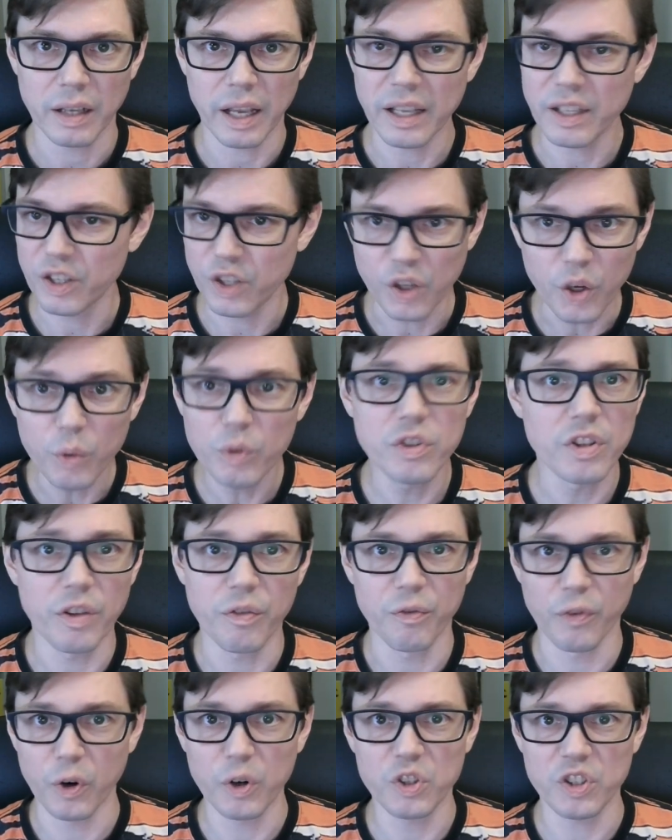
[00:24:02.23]
and use the
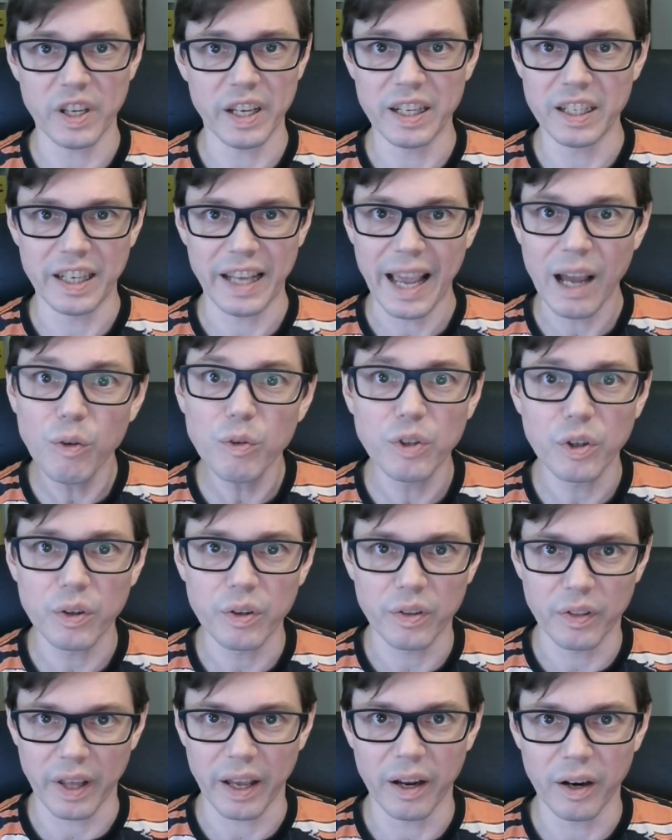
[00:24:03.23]
first
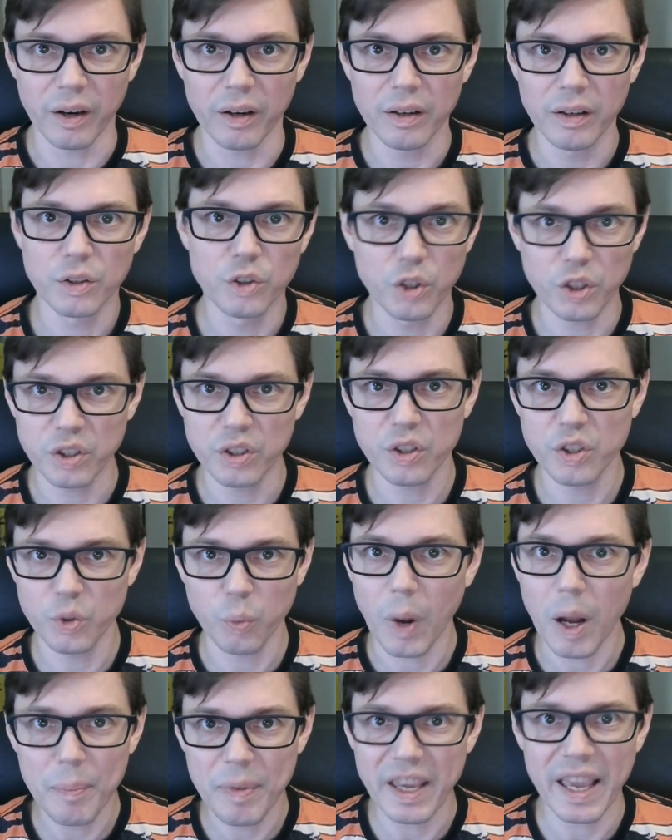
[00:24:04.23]
encounter there, just
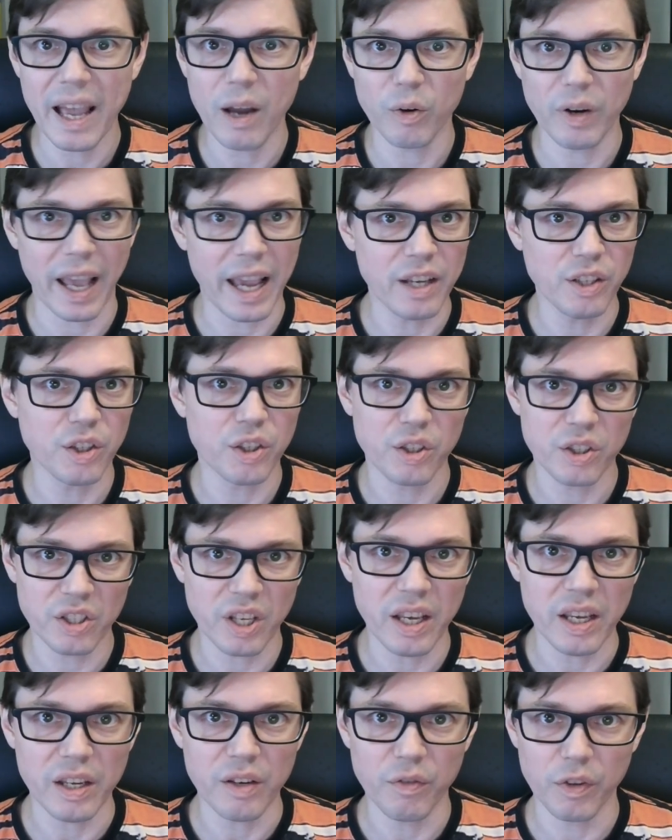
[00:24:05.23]
swapping out
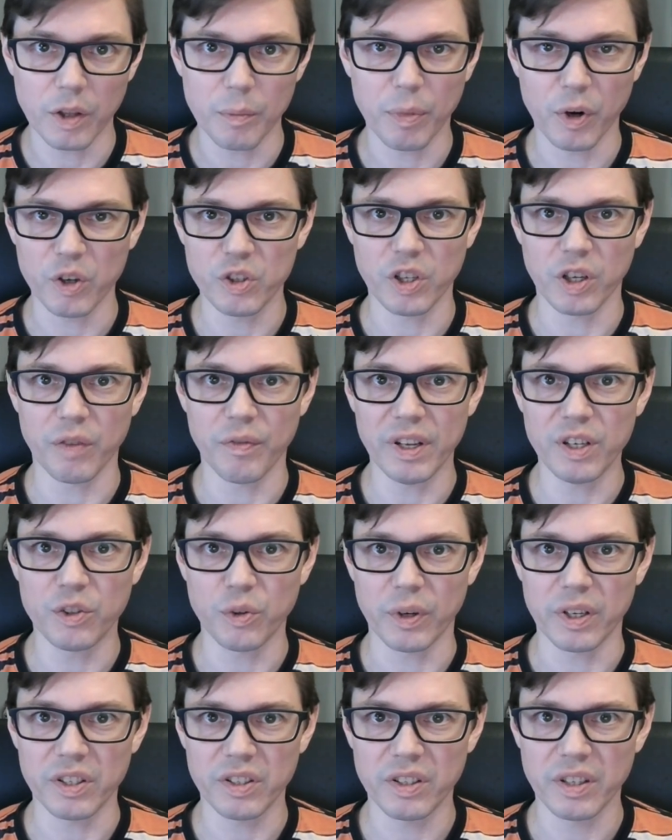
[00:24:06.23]
HC for the person of
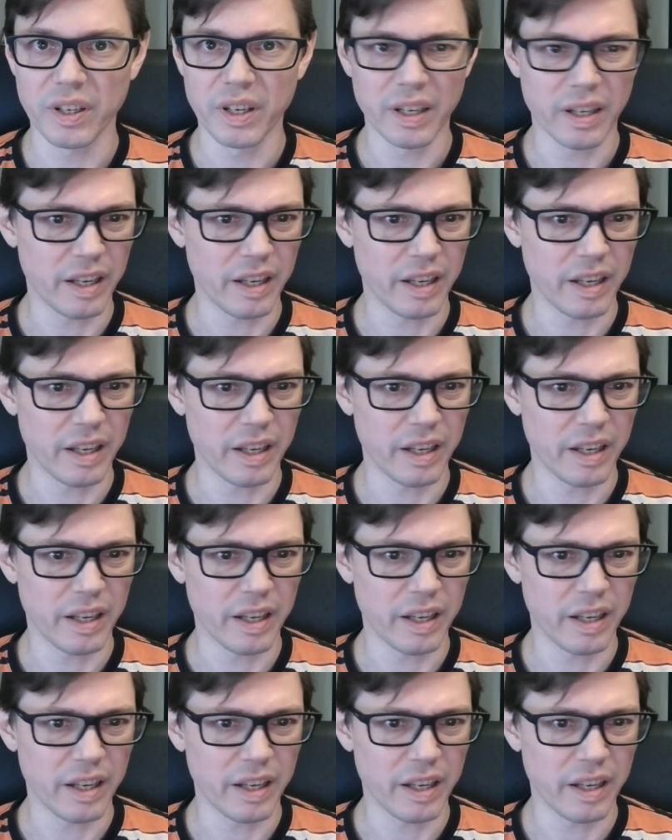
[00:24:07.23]
interest,